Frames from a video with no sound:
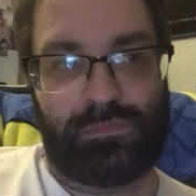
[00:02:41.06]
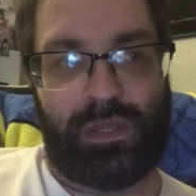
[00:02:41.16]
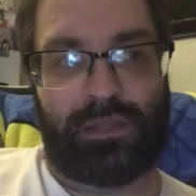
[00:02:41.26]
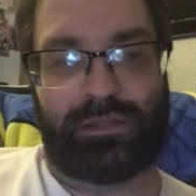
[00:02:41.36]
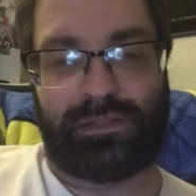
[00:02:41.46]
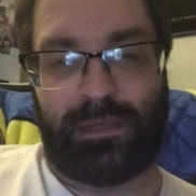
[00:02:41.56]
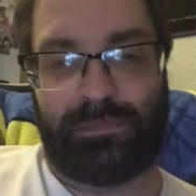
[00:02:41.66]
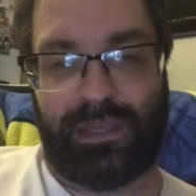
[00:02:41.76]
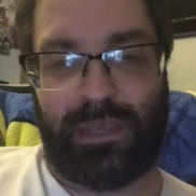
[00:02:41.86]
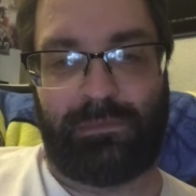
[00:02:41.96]
at the same
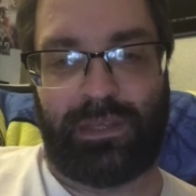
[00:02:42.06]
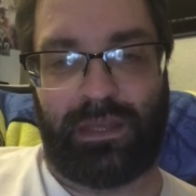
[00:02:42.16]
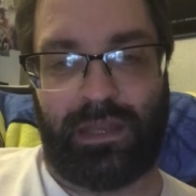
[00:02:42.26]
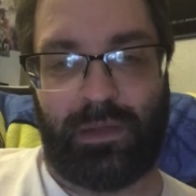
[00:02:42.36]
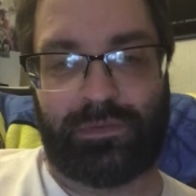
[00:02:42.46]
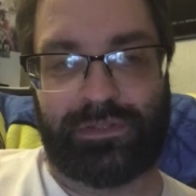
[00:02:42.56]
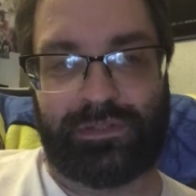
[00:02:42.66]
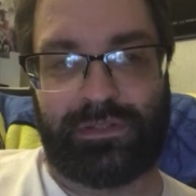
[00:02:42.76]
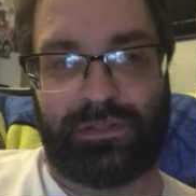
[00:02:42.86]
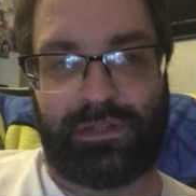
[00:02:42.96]
time, they
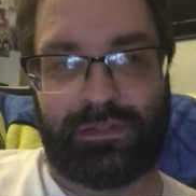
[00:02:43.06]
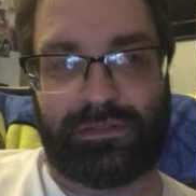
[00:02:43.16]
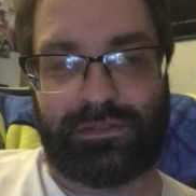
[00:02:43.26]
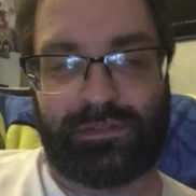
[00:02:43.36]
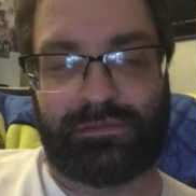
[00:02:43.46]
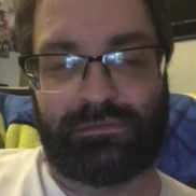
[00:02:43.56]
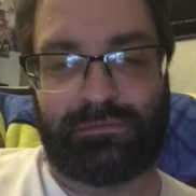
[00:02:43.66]
announced this